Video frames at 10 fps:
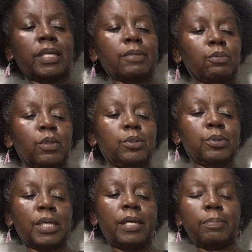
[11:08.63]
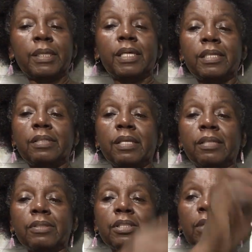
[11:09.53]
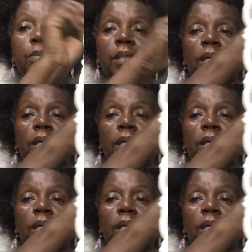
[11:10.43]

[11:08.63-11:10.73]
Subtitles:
like rose applique there or something